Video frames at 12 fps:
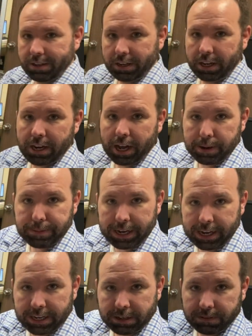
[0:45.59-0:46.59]
an
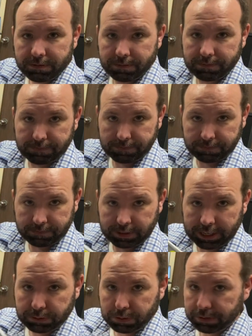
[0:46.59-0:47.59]
iPad.
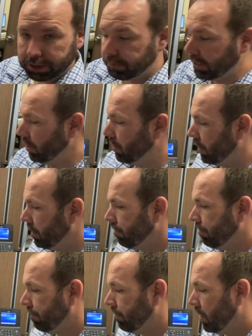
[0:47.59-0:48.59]
That's what we're gonna be
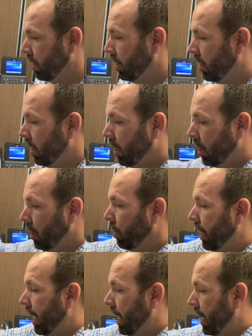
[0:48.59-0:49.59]
using.
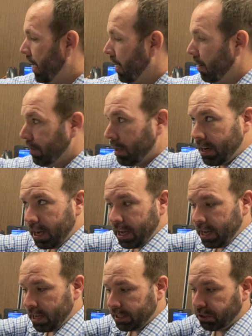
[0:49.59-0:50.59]
You'll have
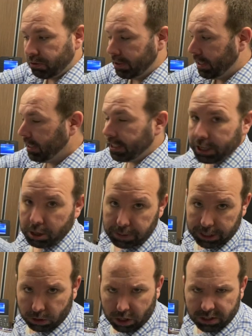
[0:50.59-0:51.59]
a screen cleaner,
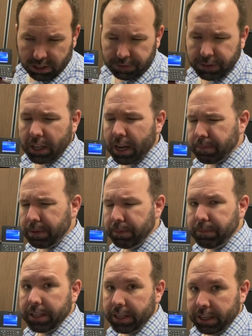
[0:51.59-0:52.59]
but you'll also have a lot of
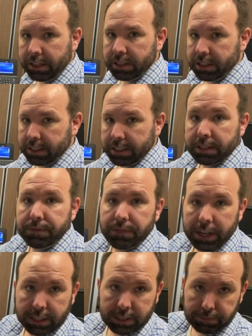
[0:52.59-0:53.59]
PPE to
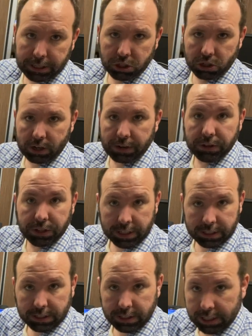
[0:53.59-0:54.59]
disinfect and make sure everything
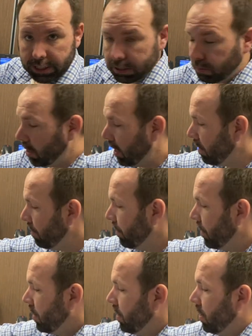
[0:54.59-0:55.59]
is clean as well.
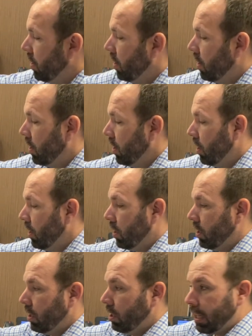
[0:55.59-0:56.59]

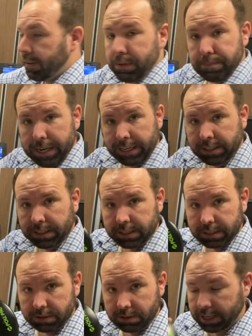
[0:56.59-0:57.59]
You'll have the
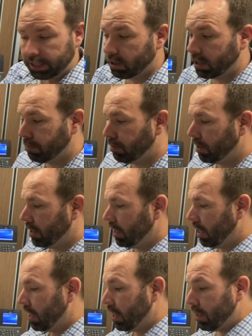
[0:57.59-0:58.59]
base that you're going to put
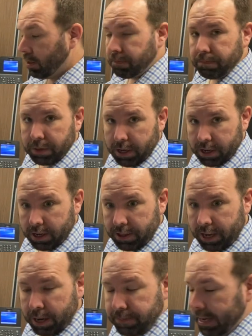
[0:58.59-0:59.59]
the
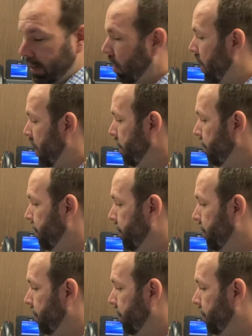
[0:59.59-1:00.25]
iPad on.